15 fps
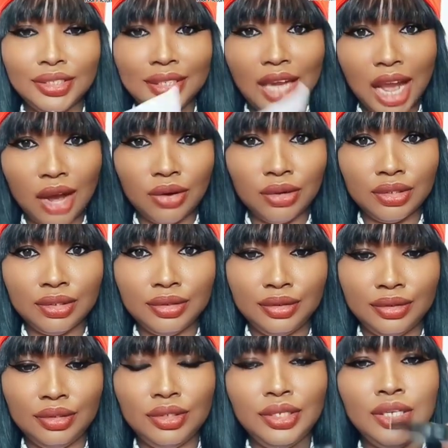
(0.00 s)
down.
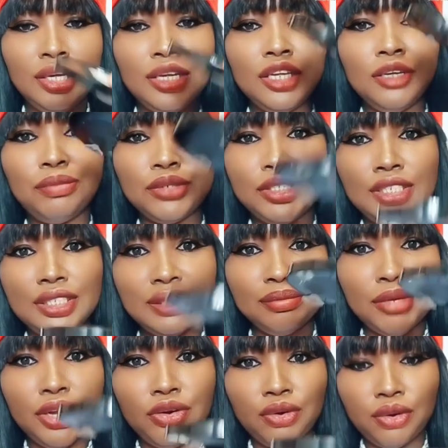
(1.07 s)
You put this
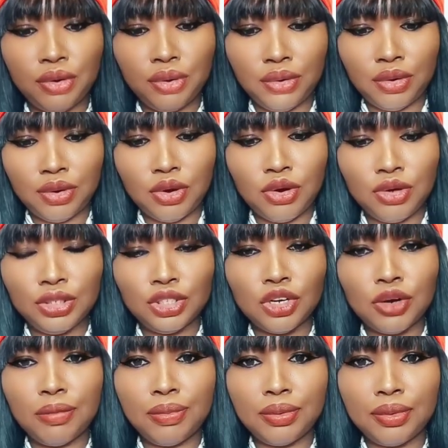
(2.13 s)
mirror on
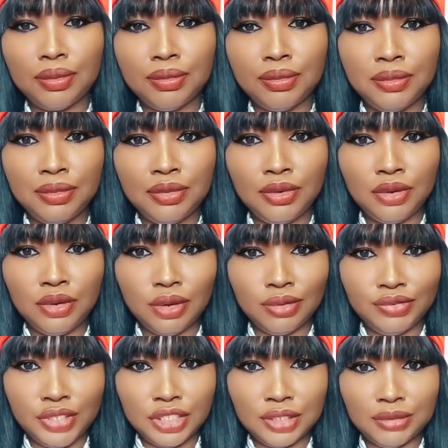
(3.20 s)
top
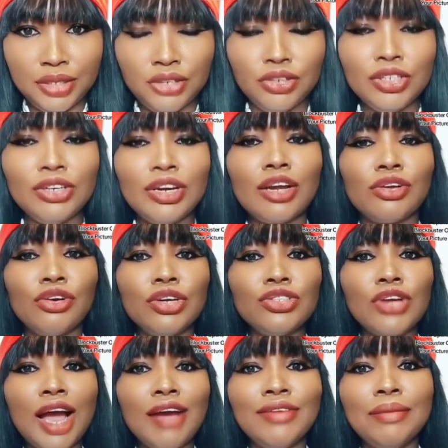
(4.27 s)
of this mirror. You are going
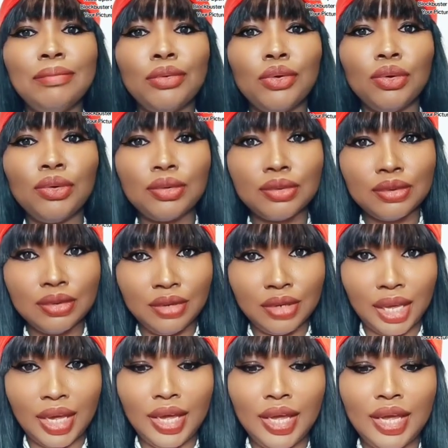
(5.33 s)
to have a bowl,
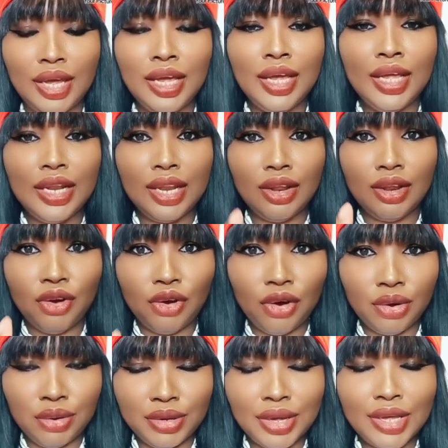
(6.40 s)
okay?
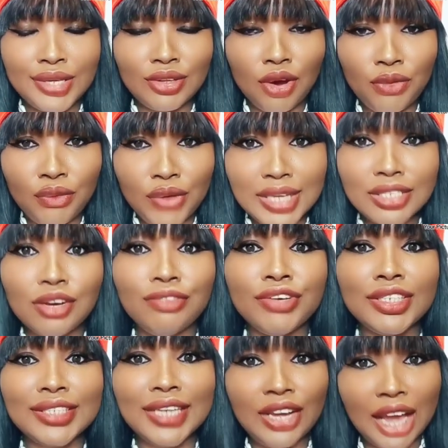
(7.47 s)
Or somewhere,
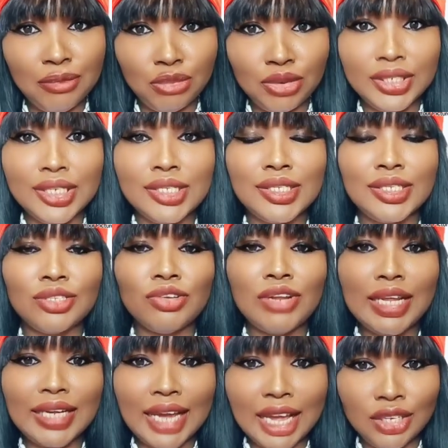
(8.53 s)
surface that you can put this so
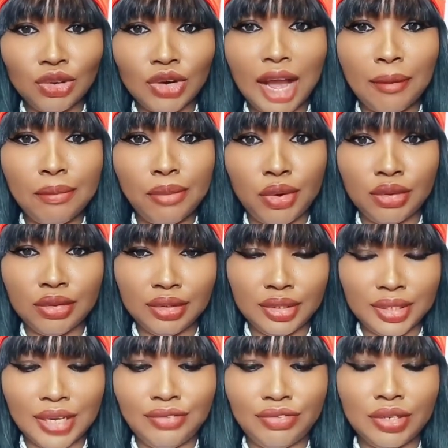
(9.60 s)
that the candle can burn
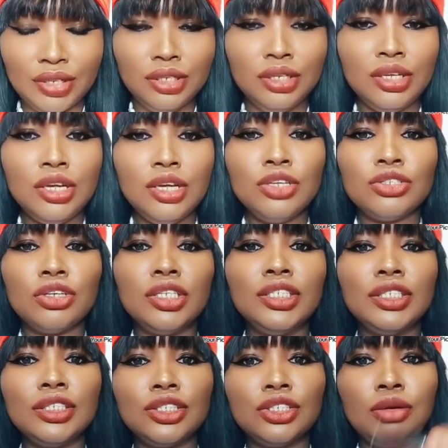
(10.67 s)
safely. So
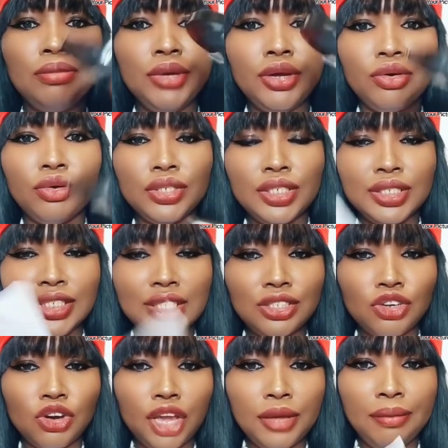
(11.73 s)
this is your mirror. This is
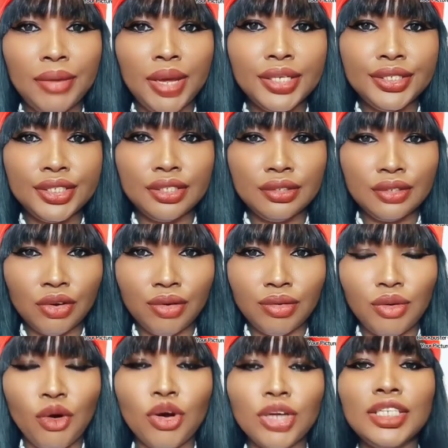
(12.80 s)
your image,
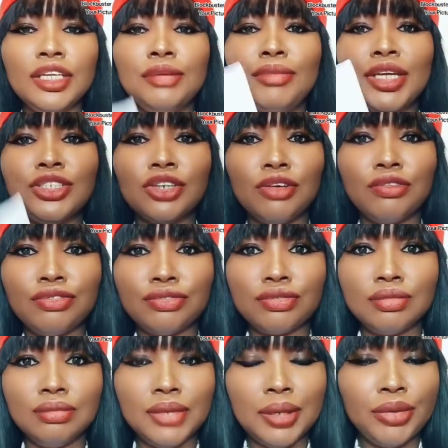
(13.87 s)
or the image of
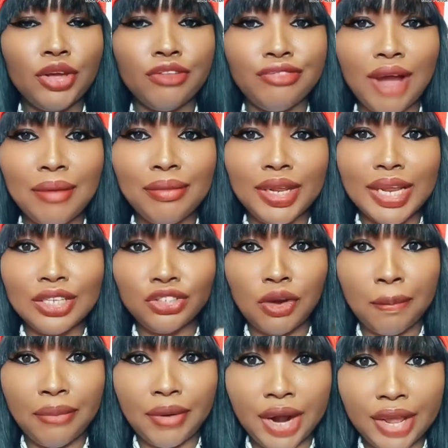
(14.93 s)
maybe your family that
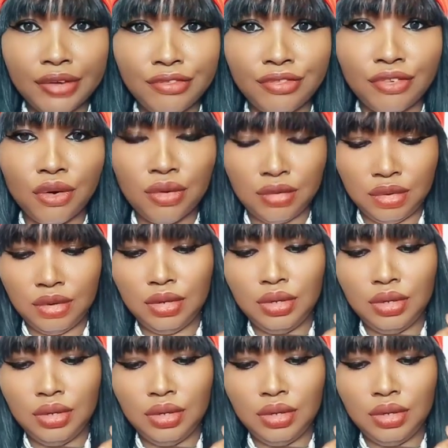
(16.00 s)
you're praying for.